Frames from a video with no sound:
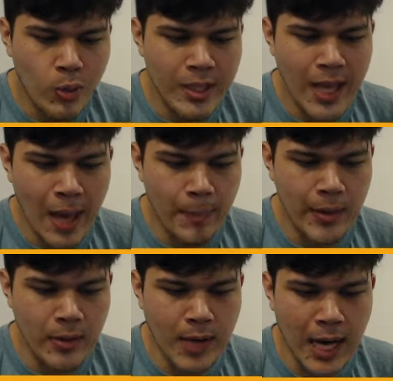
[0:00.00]
epic
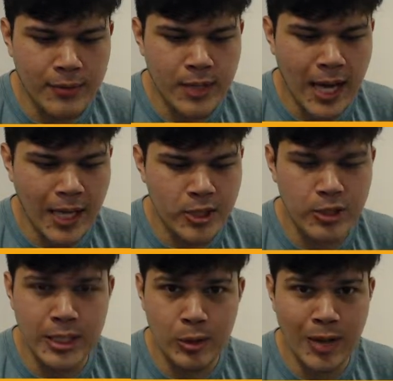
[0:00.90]
you'll have to
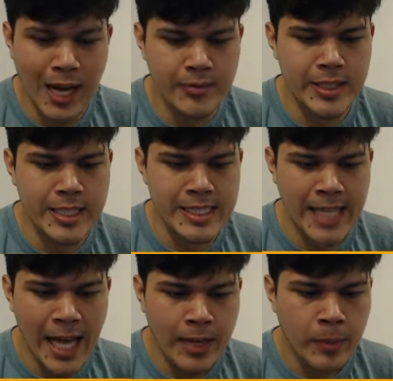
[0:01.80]
actually craft in the
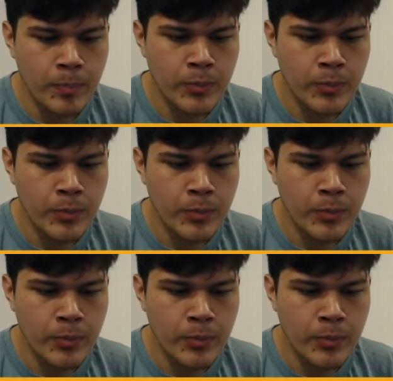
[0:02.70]
deck,